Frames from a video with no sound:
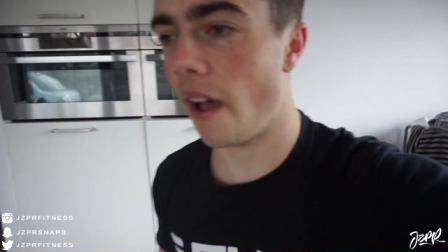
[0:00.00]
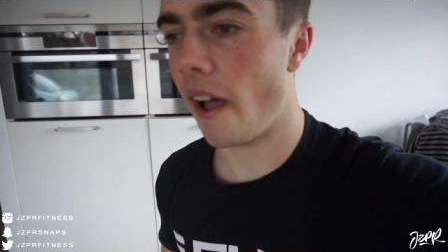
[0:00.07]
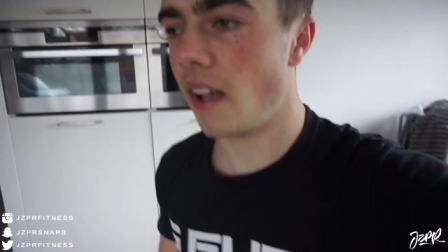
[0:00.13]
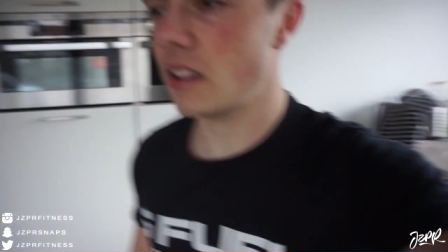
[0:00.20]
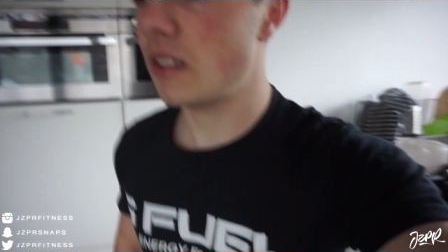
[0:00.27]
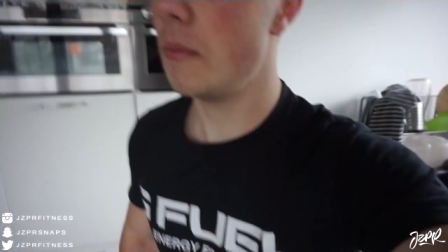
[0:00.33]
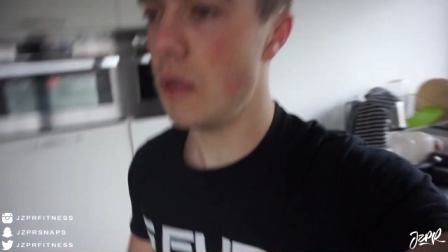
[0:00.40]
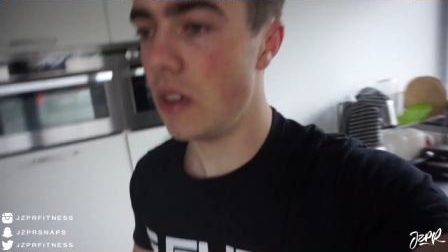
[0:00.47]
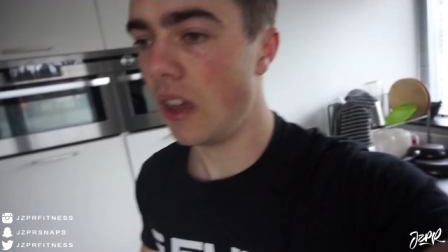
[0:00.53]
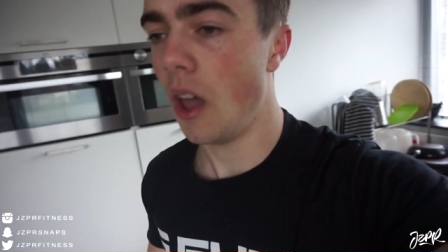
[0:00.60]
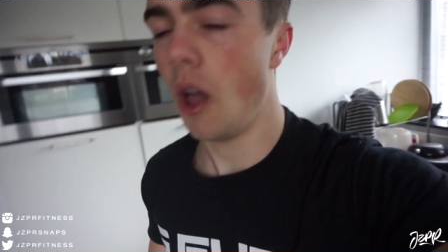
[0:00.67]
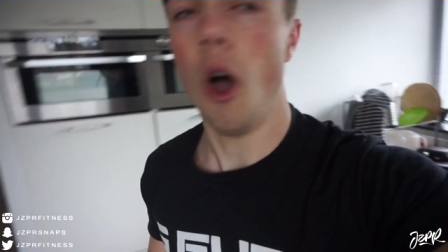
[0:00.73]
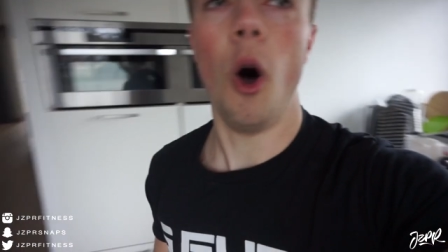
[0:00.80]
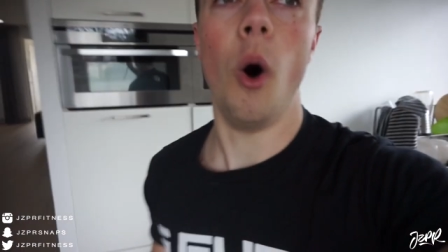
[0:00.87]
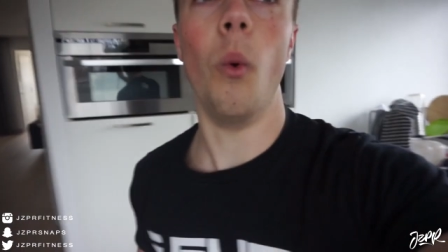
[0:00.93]
asking me
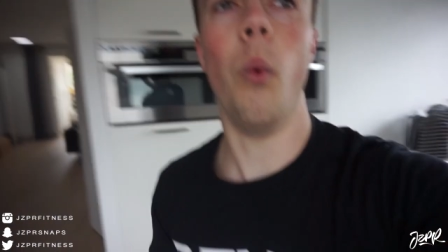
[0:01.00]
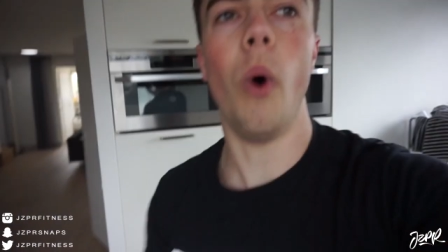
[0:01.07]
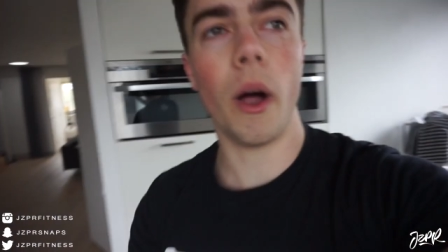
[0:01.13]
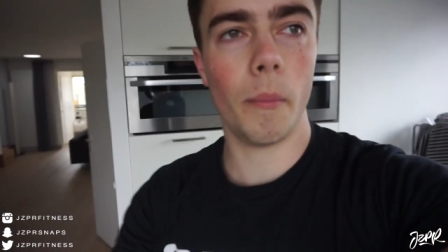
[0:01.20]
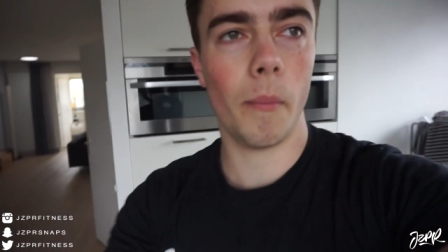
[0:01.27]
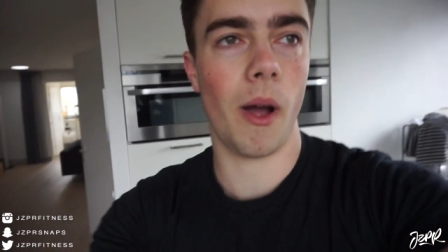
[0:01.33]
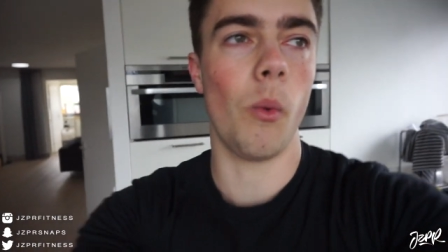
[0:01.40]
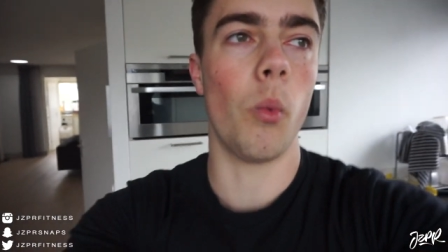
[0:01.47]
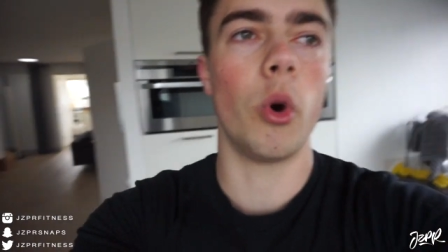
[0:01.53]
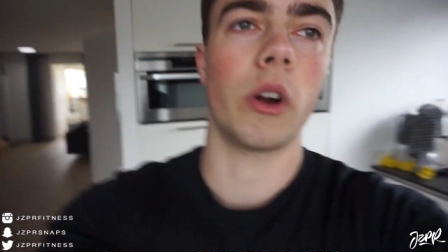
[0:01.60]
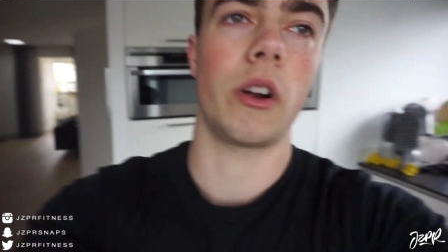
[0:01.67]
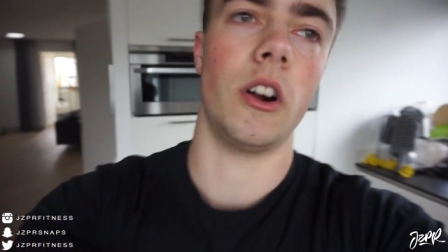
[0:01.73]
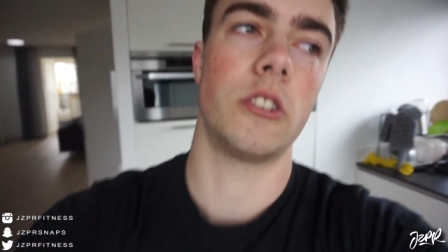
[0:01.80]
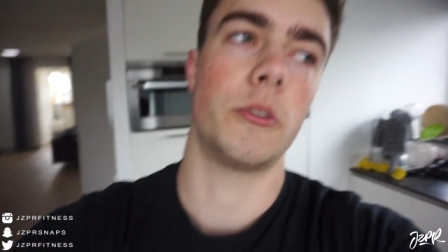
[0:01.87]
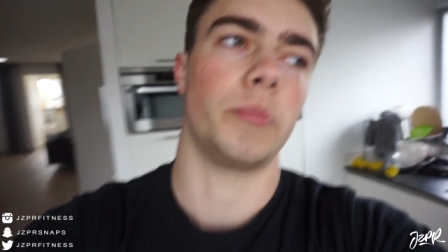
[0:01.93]
what my
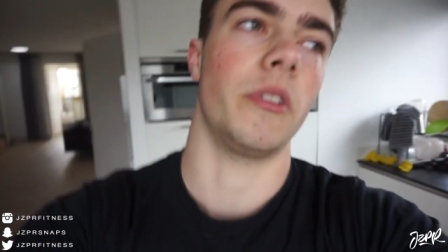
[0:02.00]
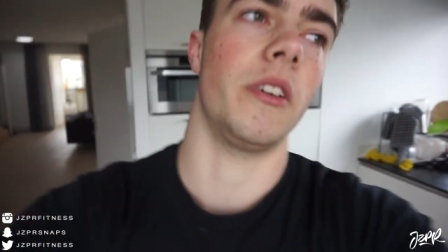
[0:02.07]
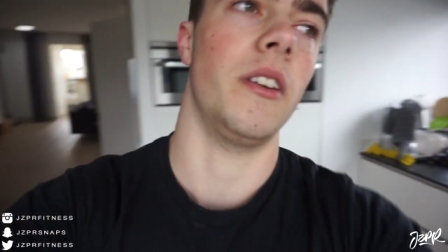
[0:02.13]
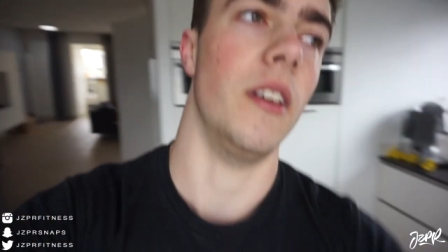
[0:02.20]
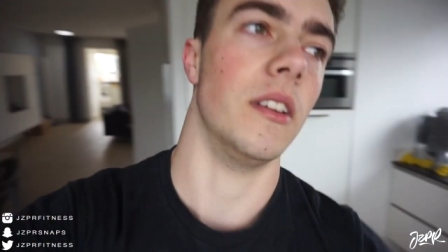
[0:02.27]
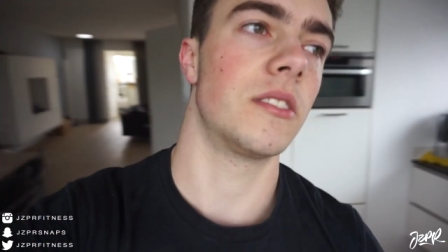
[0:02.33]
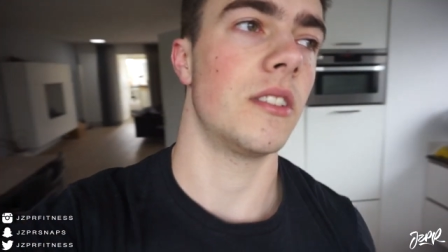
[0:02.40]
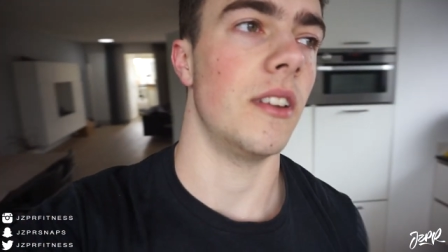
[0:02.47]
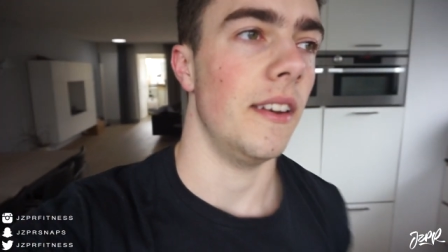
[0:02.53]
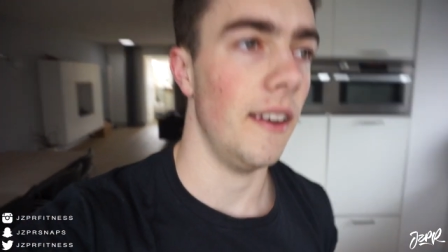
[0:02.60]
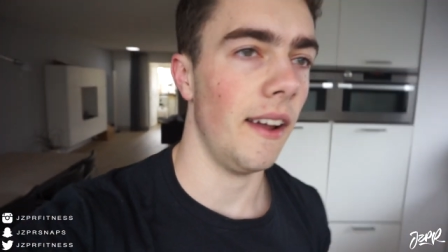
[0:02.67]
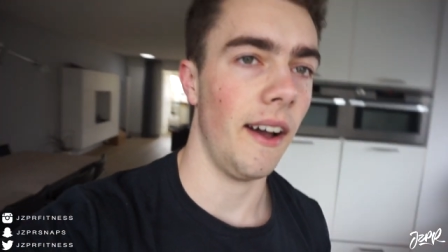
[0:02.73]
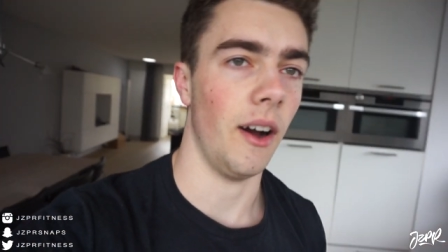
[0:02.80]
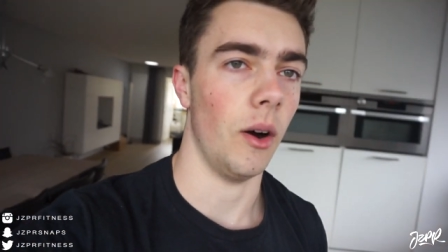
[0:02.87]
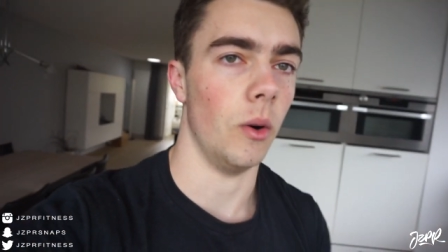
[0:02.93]
workout split is
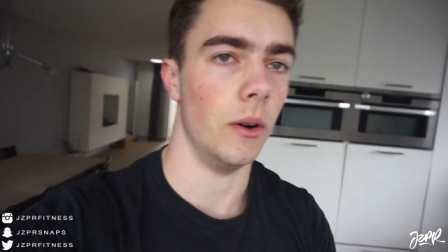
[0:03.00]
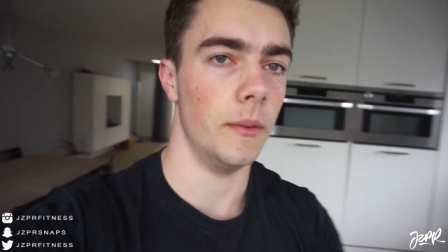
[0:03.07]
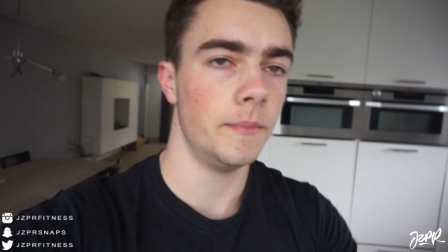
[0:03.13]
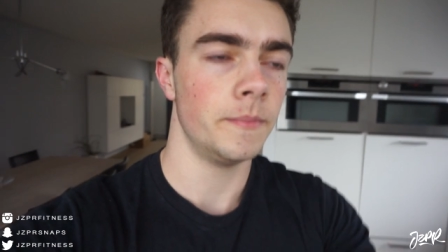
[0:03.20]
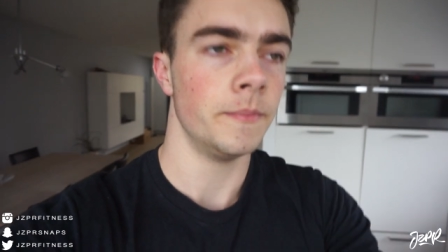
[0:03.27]
now.